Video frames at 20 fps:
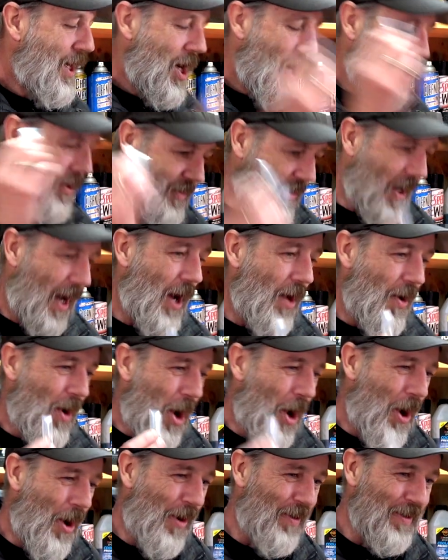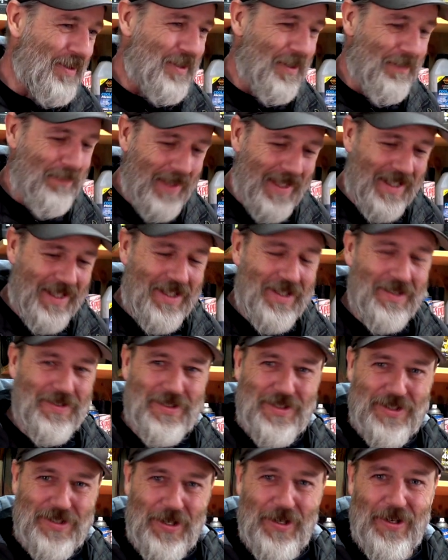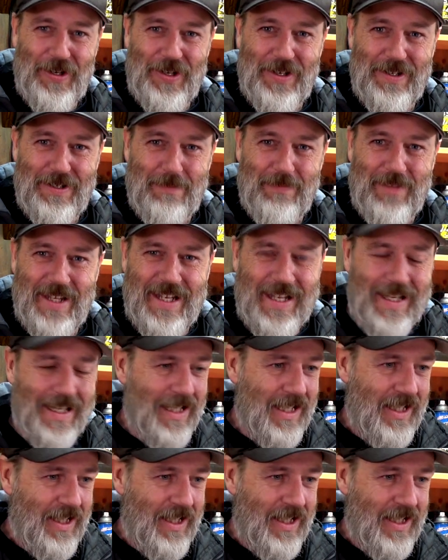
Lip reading: so I was a bit concerned. I'm thinking,